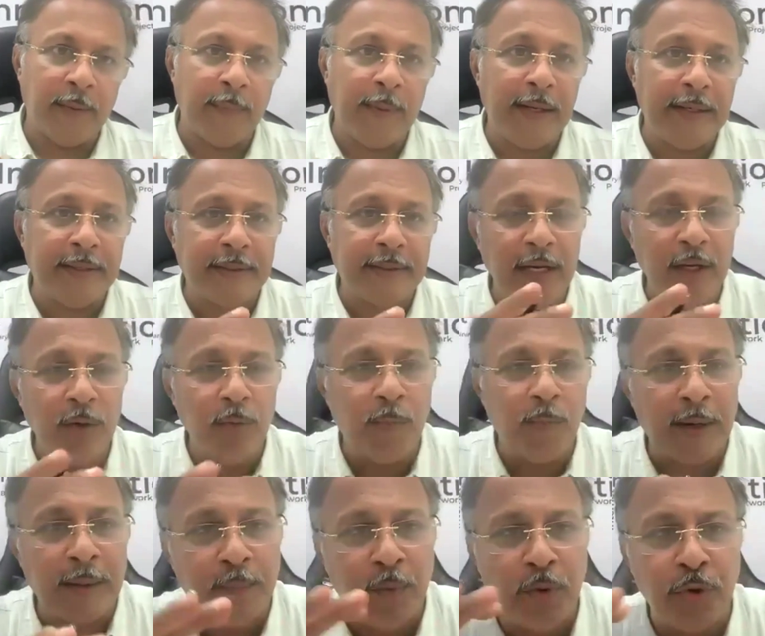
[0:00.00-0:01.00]
Now I'll tell you
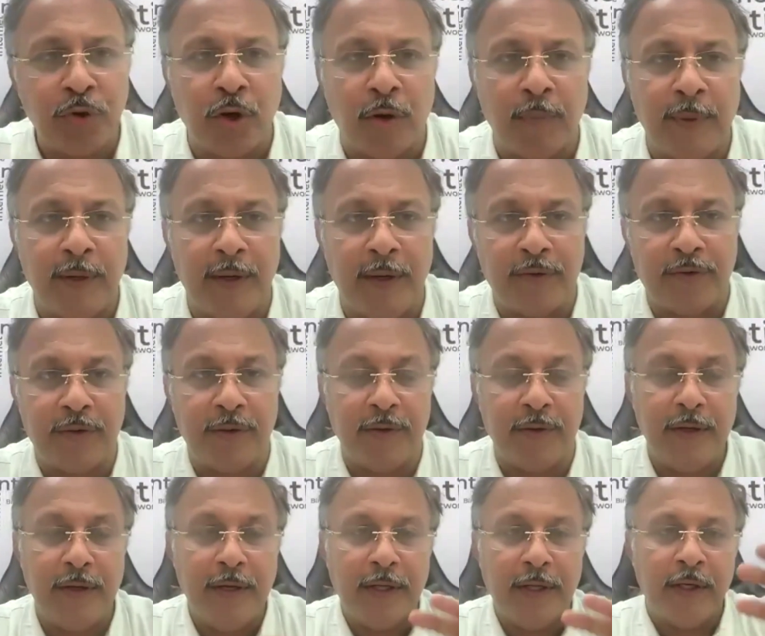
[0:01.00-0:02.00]
one more
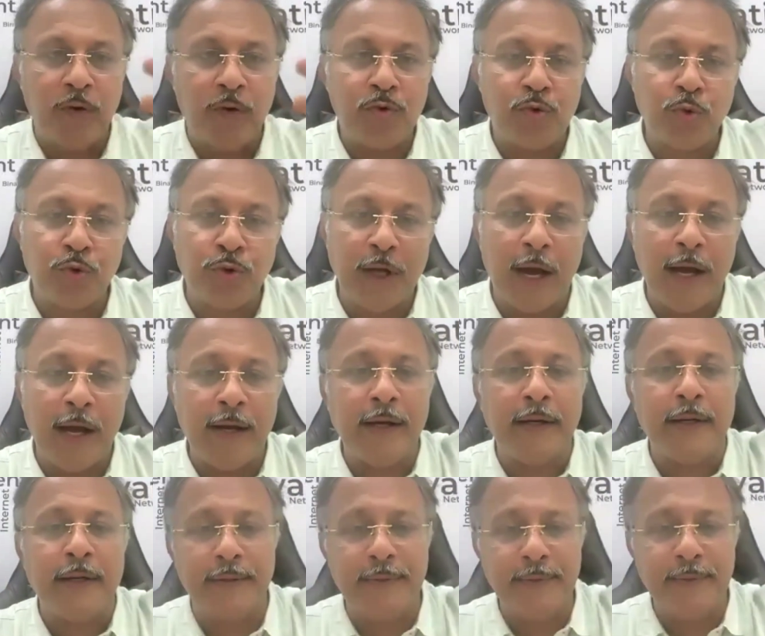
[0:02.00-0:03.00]
combination. Now
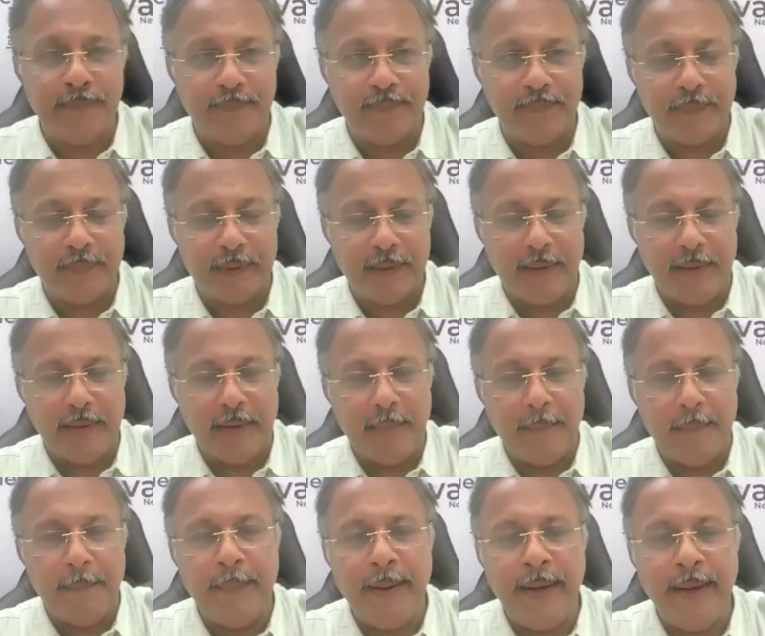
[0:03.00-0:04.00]
Sudhakaran
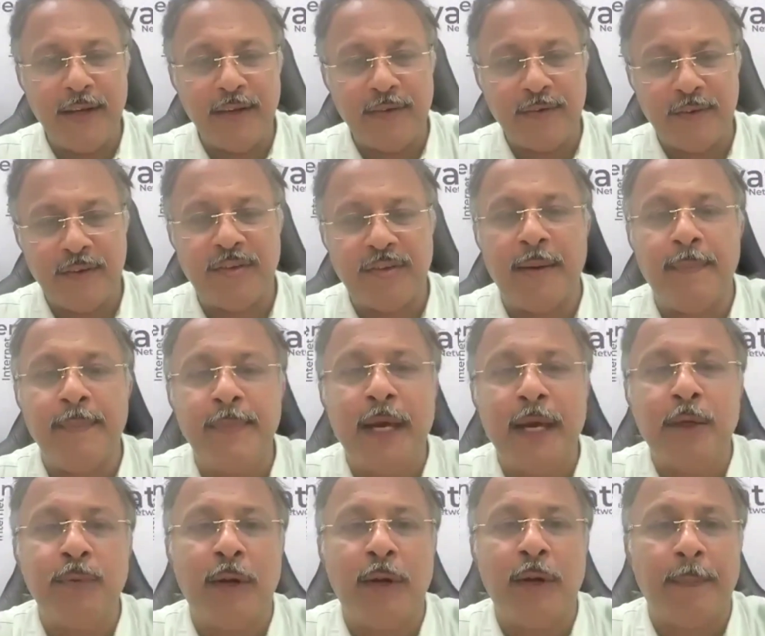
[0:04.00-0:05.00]
makes
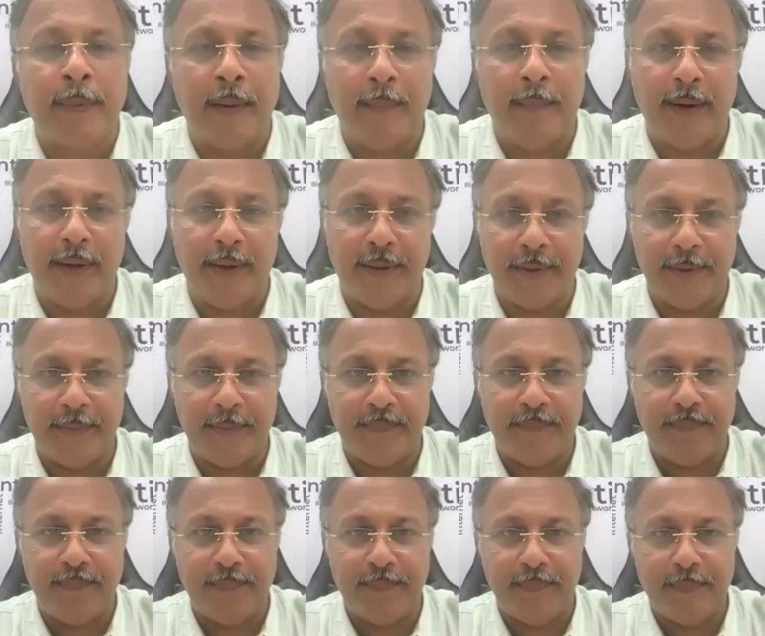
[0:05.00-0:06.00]
semi-annual payment.
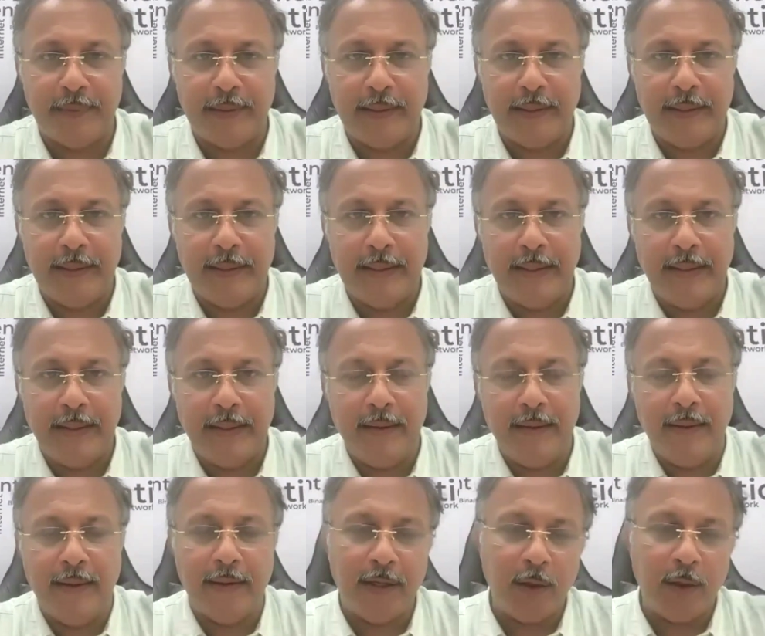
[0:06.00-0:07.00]

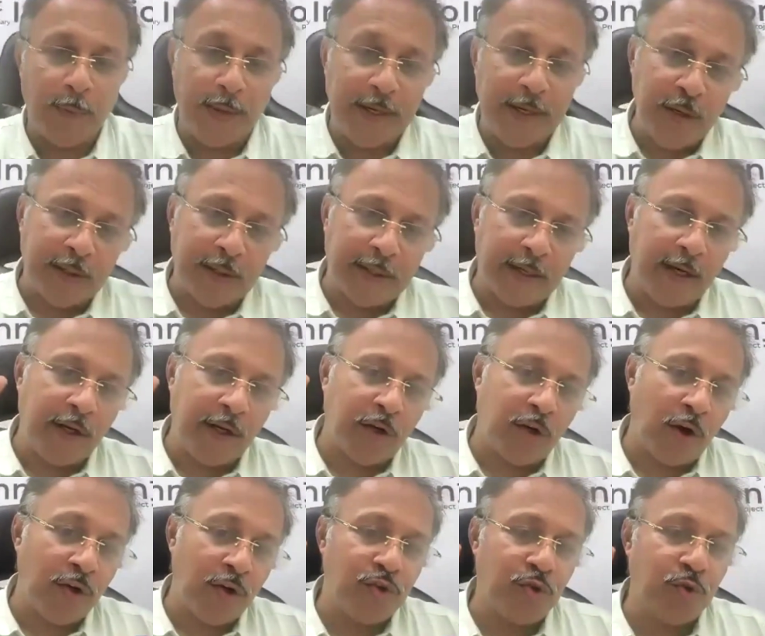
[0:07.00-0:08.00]
Now when you
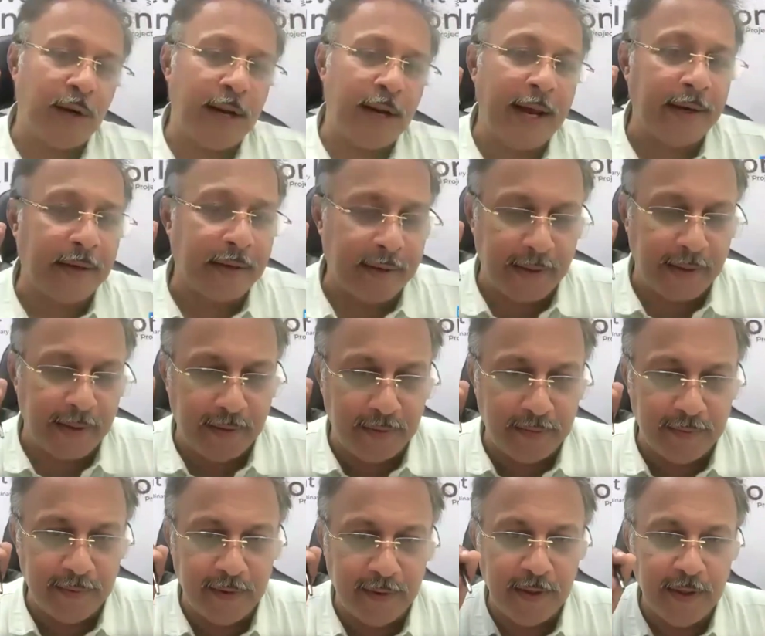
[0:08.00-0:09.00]
click on July
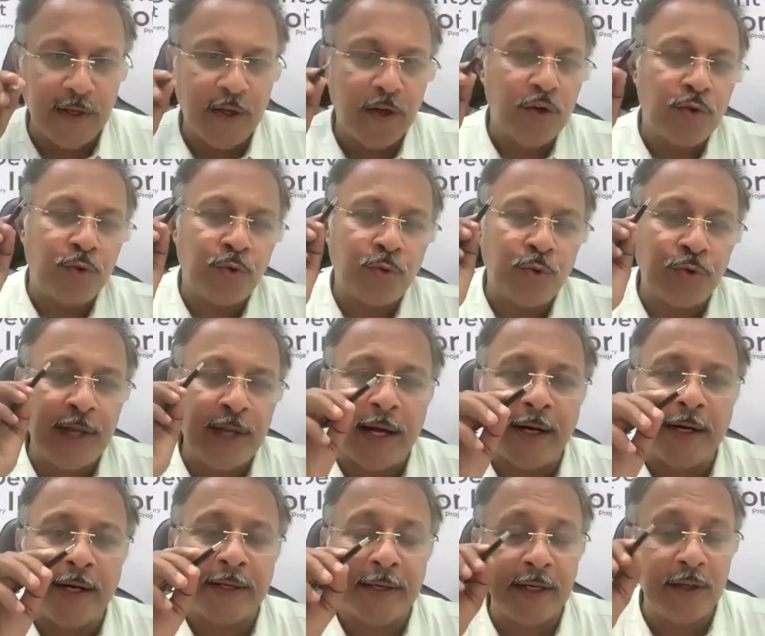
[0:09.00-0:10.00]
10th,
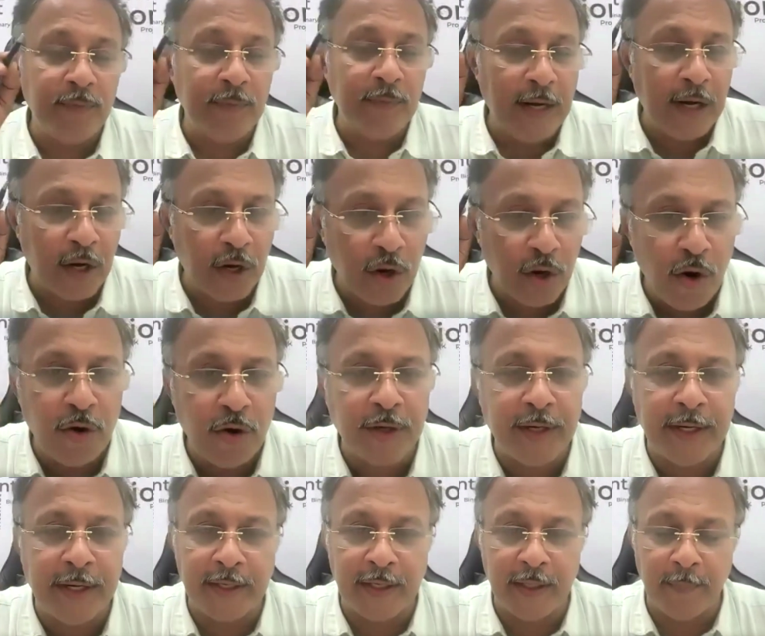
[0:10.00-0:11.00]
Sudhakaran will
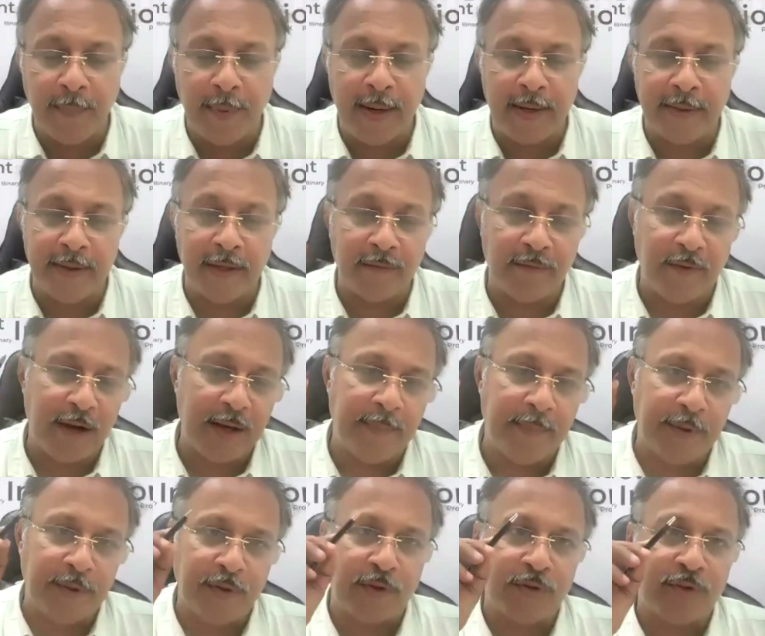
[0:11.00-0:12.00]
not get a reminder. Why?
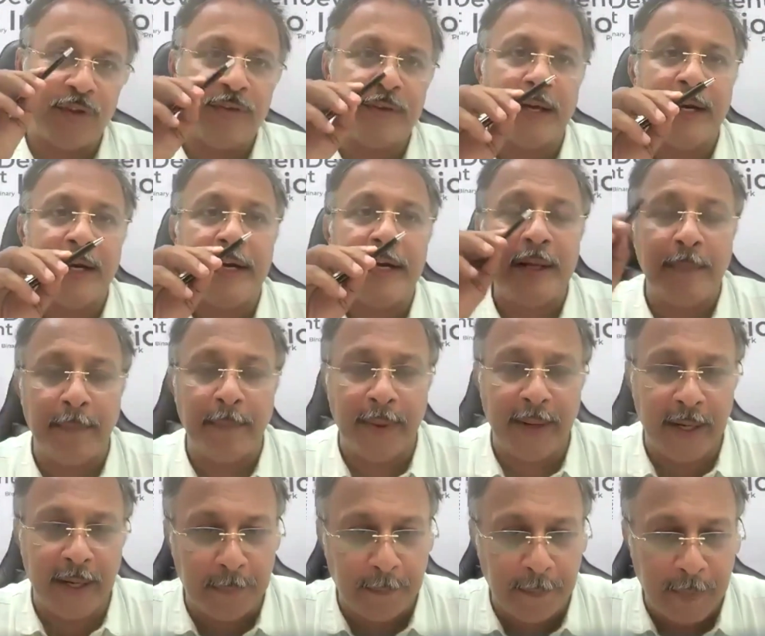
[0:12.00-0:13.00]
Because he's already
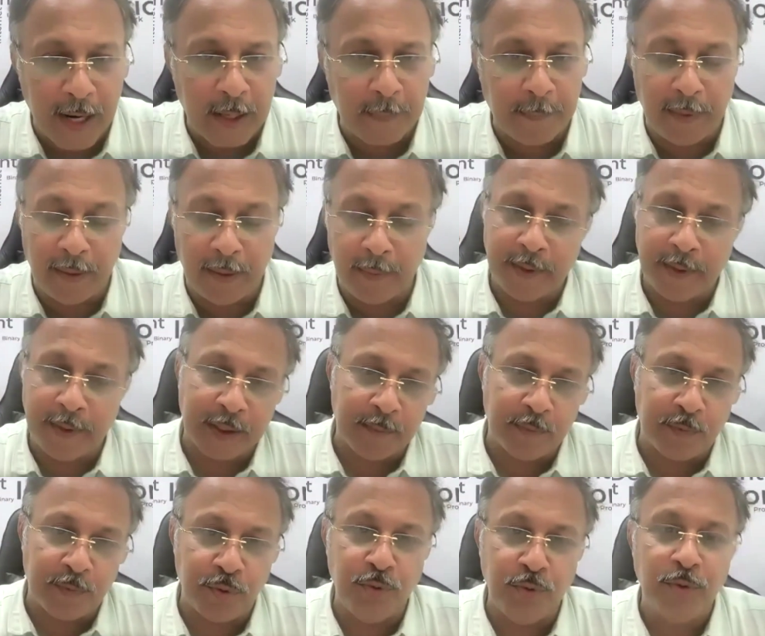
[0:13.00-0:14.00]
made part payment
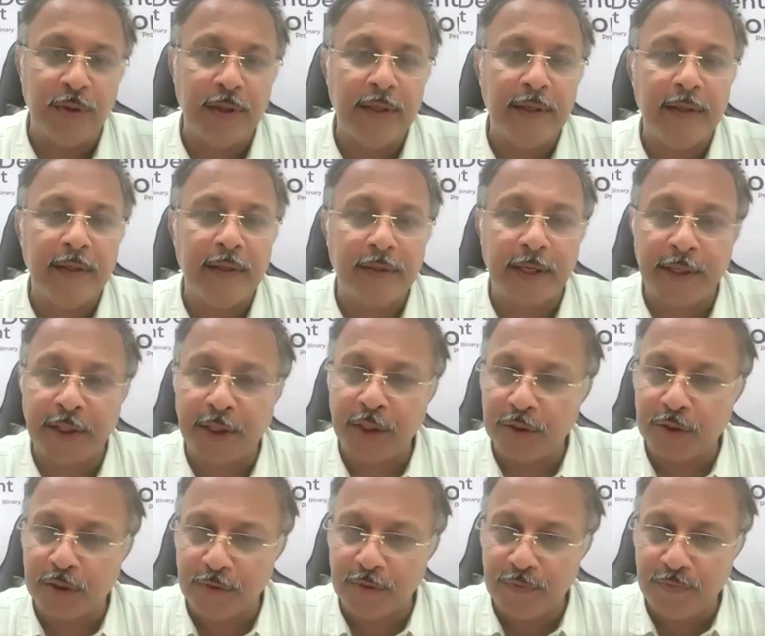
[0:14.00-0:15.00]
up to
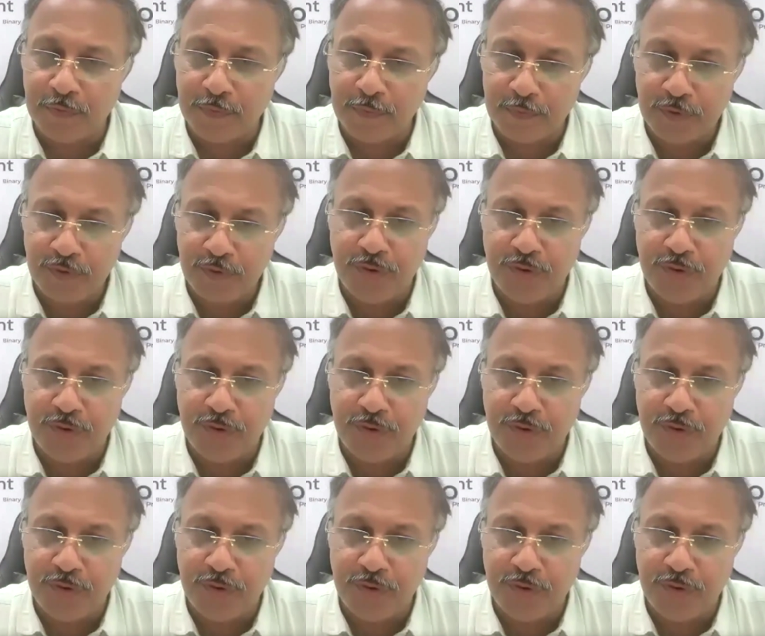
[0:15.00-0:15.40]
30th of